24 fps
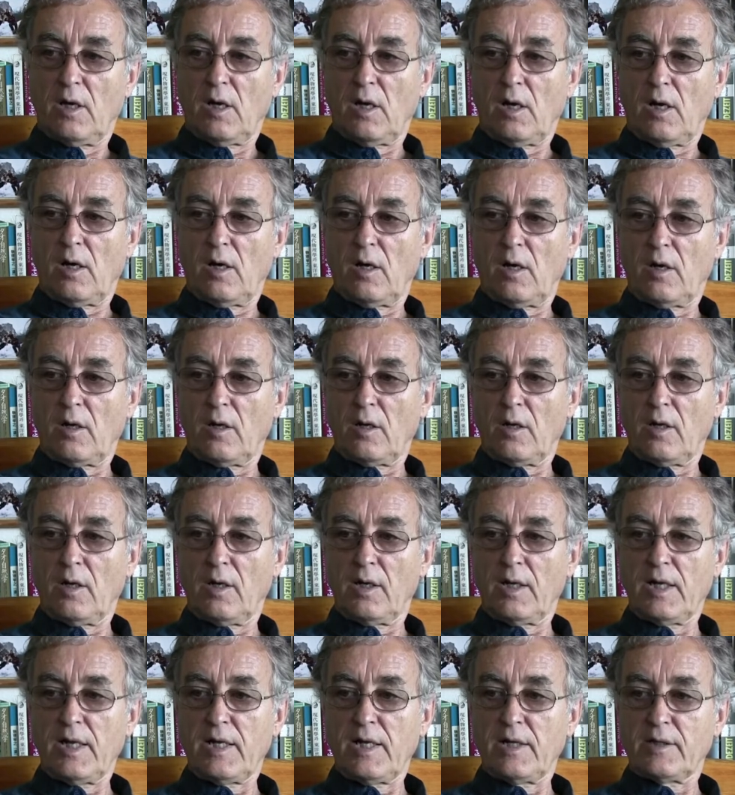uh,
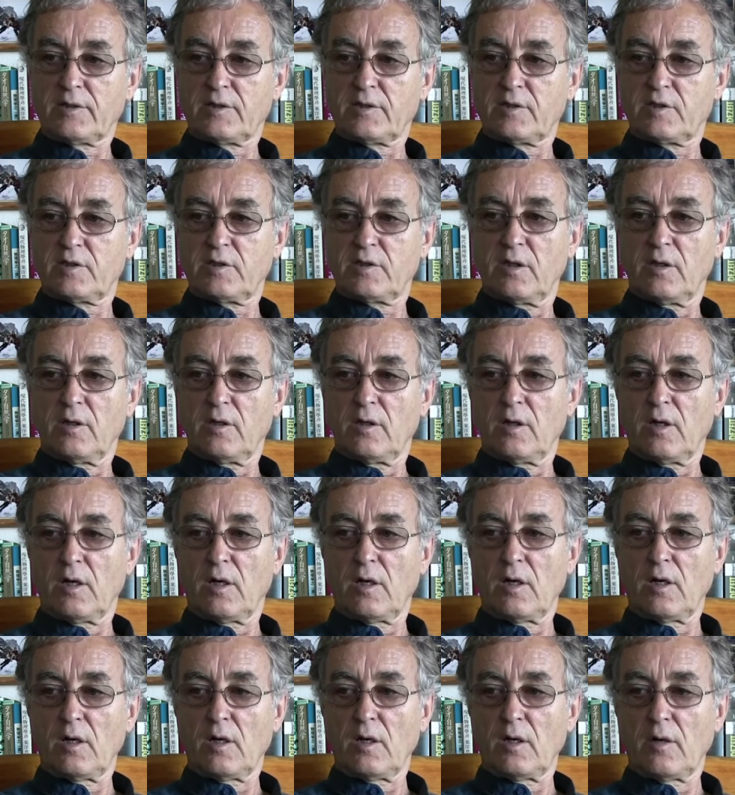leads
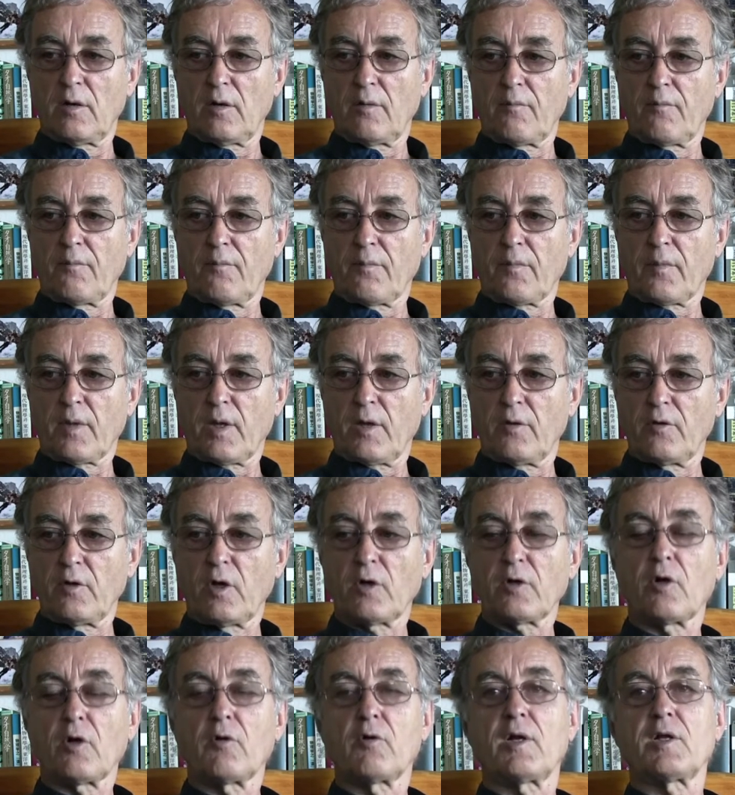um,
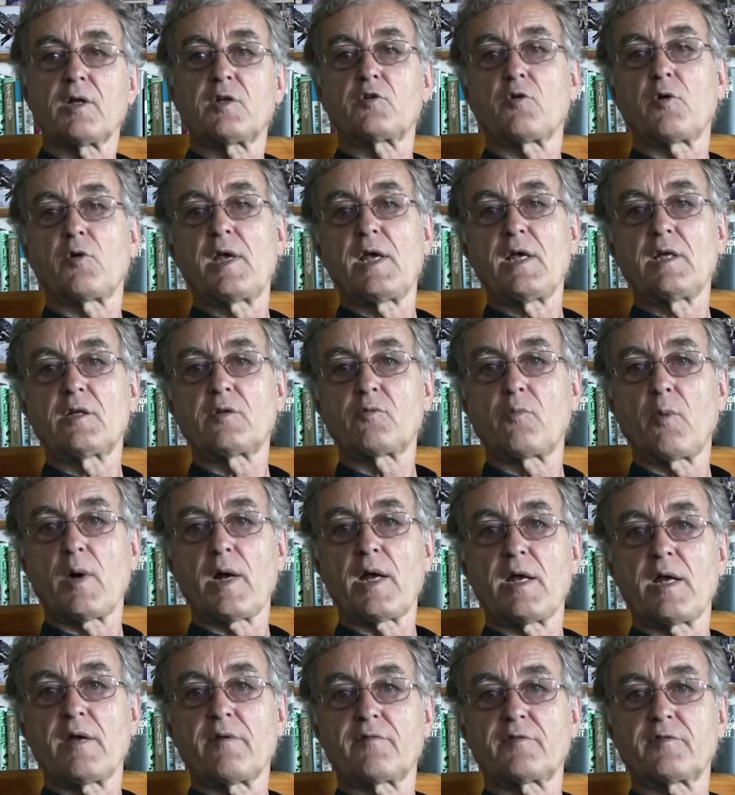not only to heat
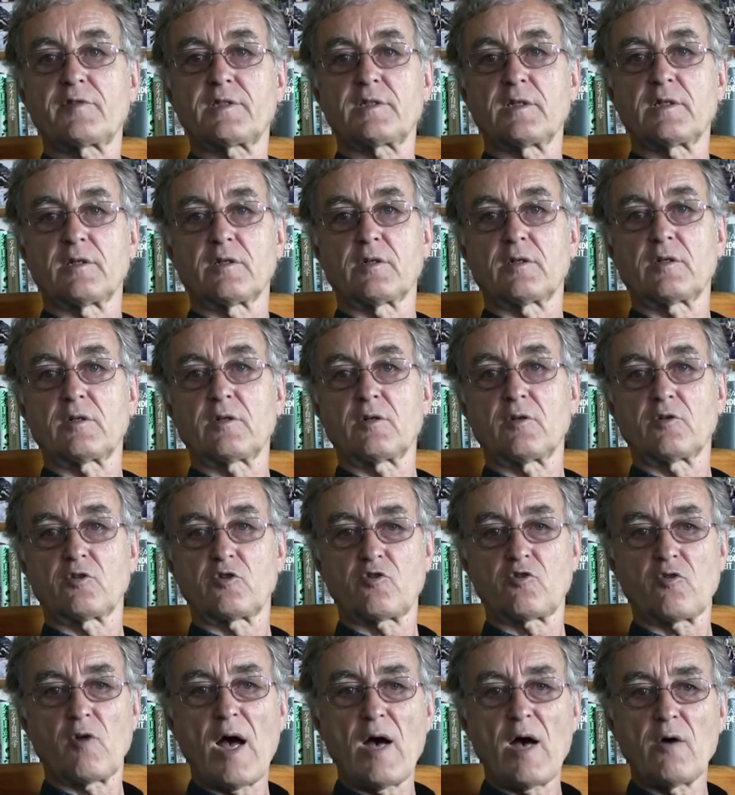waves and
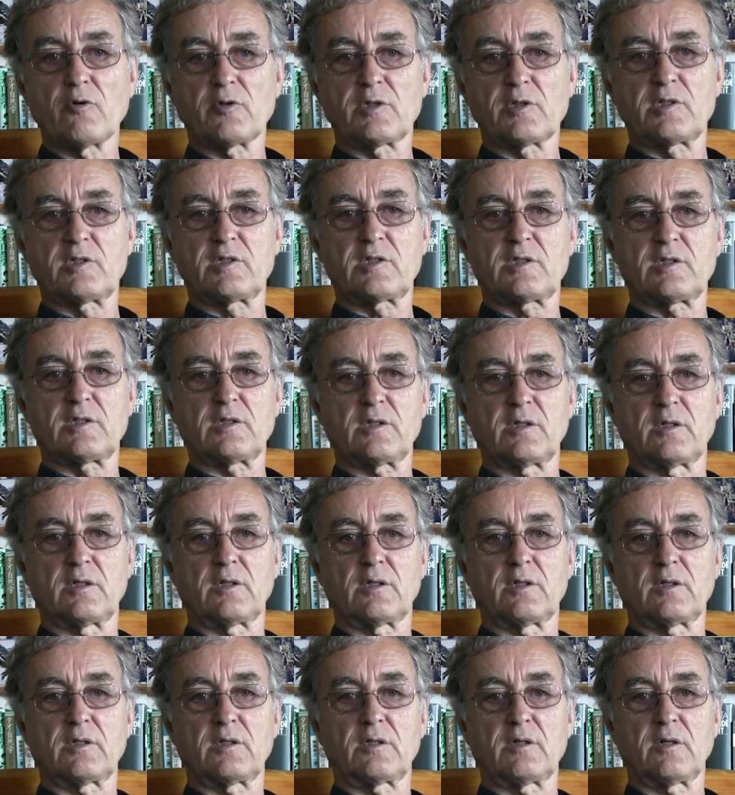droughts
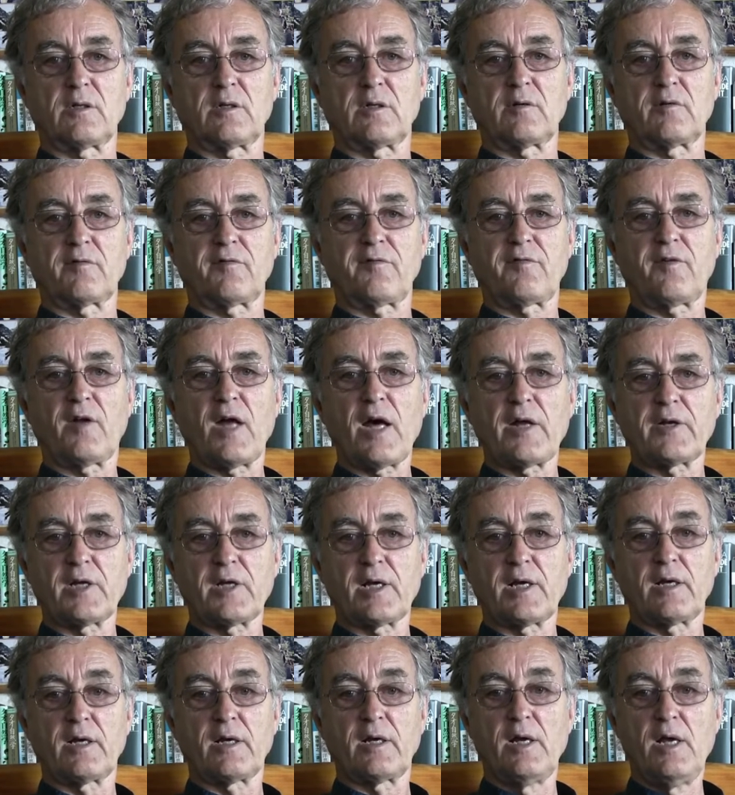and, and
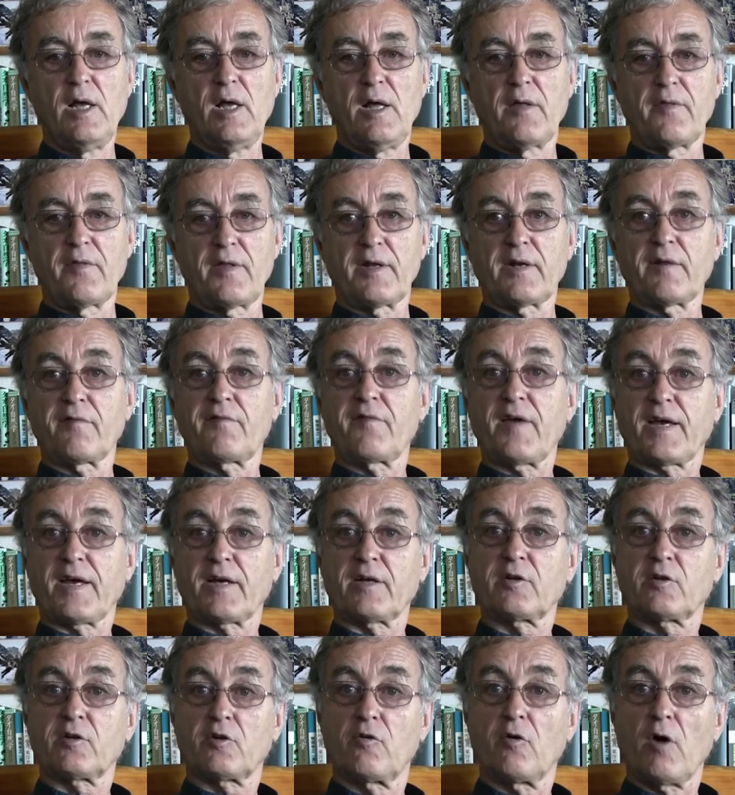flooding that
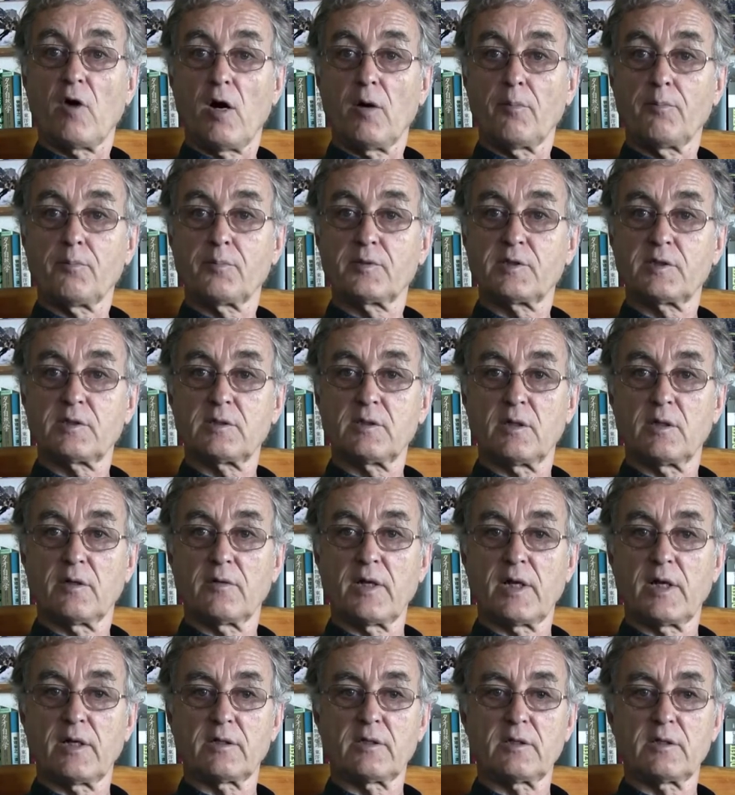affect crops
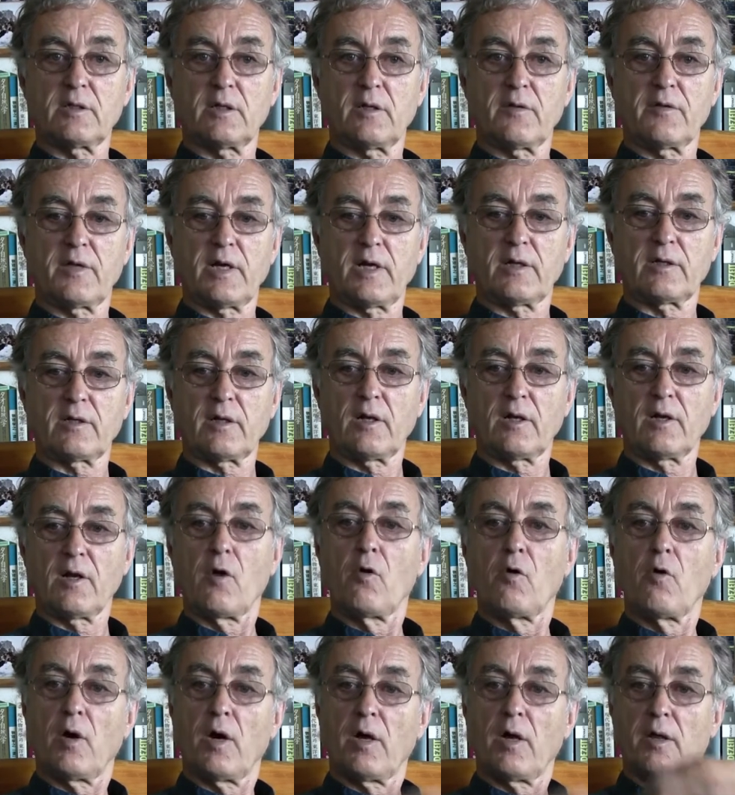that, that
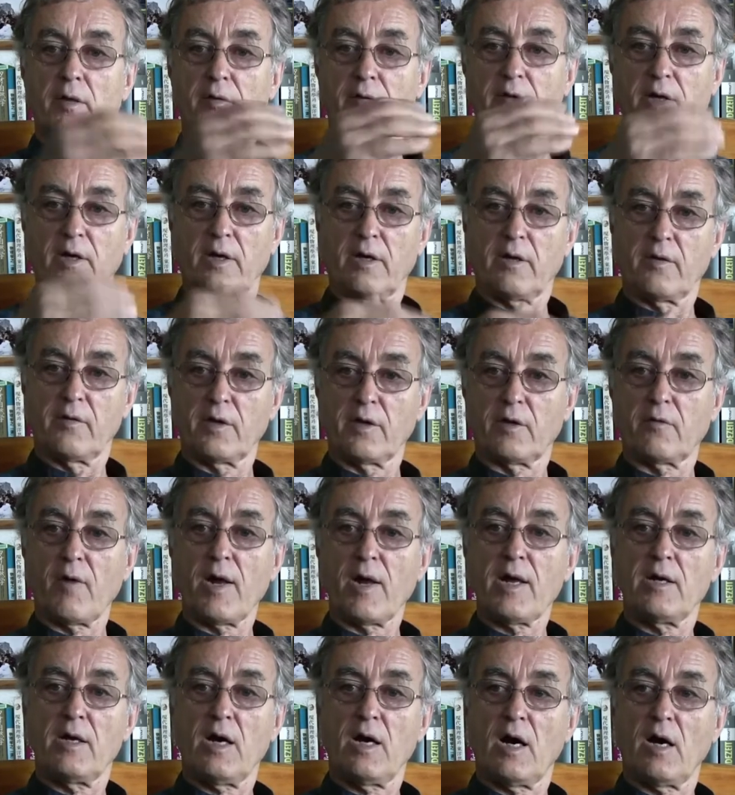lower the, the
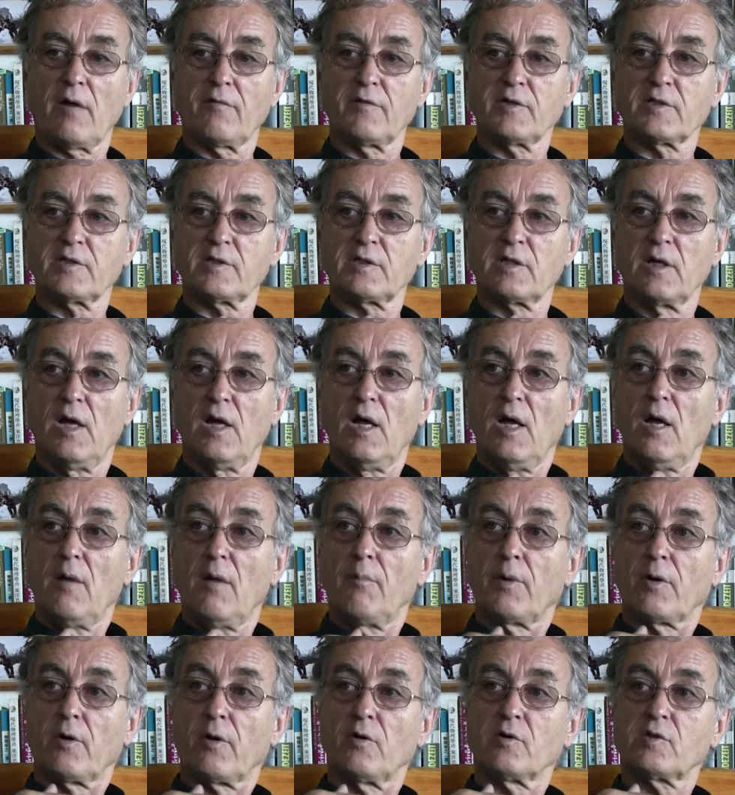grain harvest,
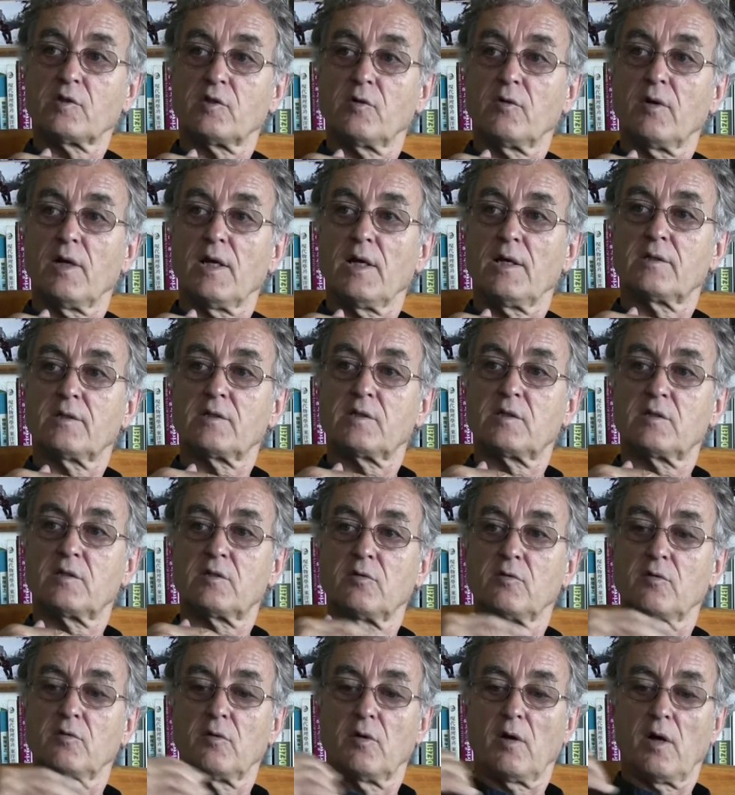but also leads
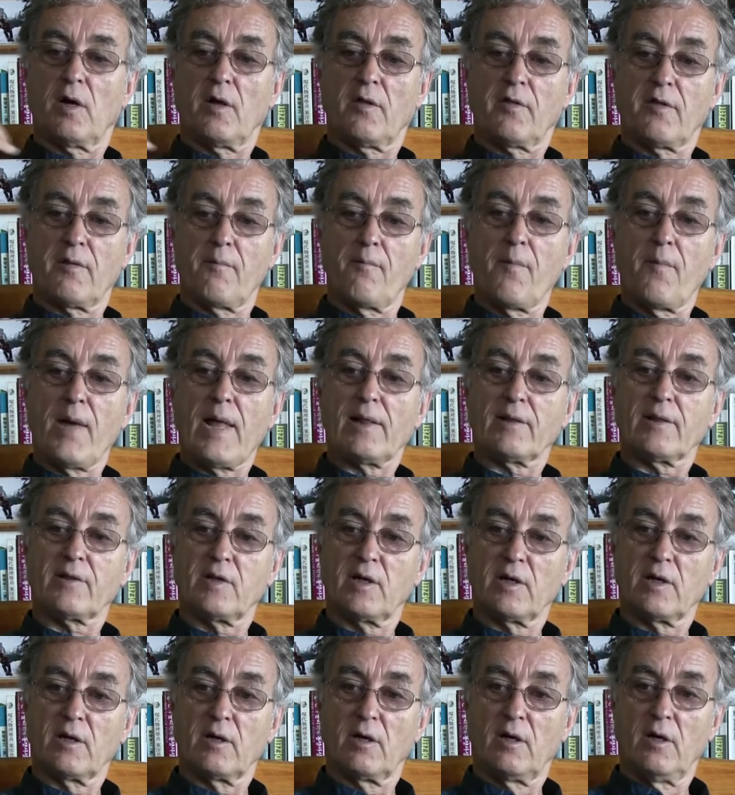to the
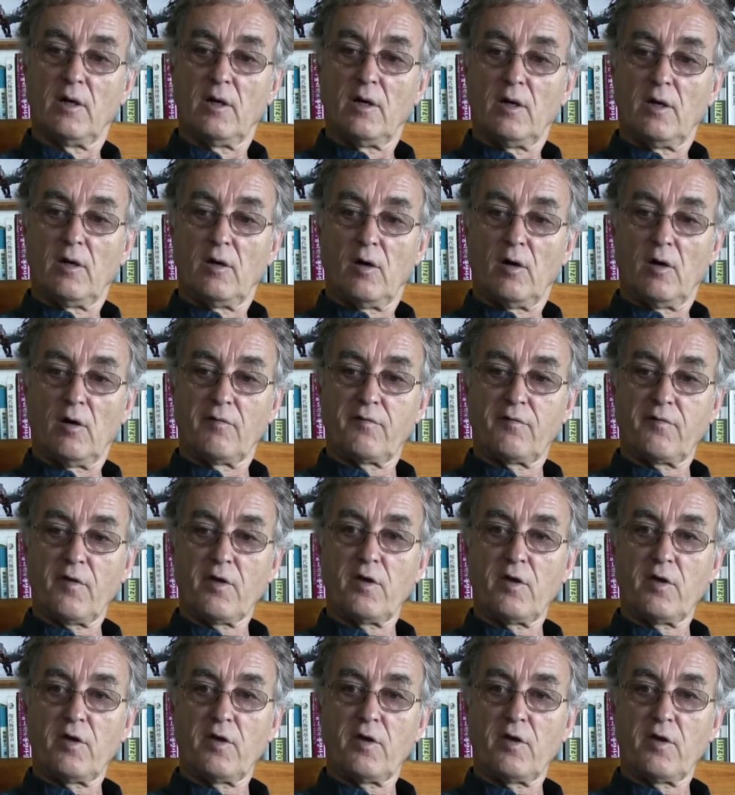melting of